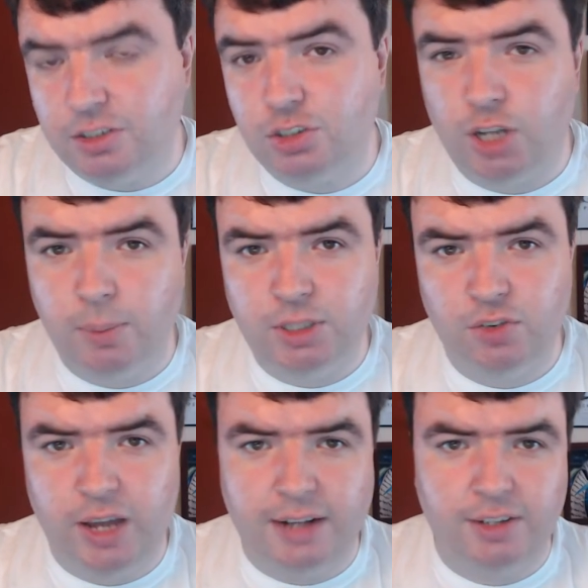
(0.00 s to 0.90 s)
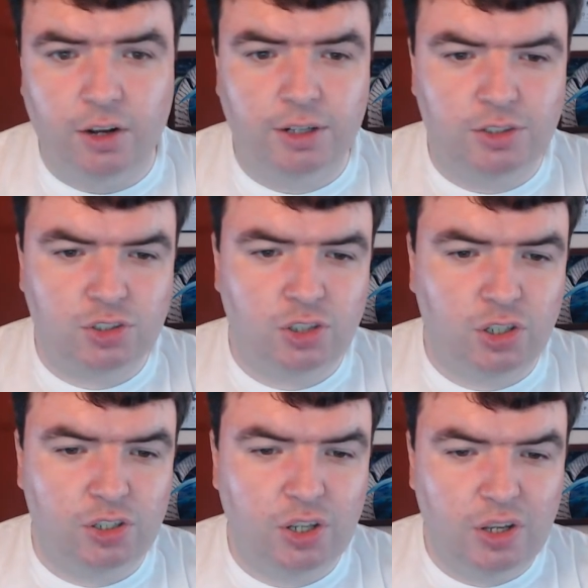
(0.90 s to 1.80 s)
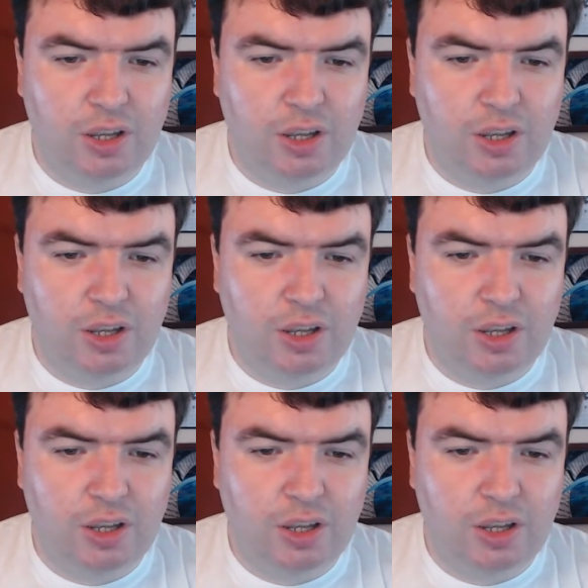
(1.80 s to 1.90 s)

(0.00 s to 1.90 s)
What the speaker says: installments of Hayate are concerned,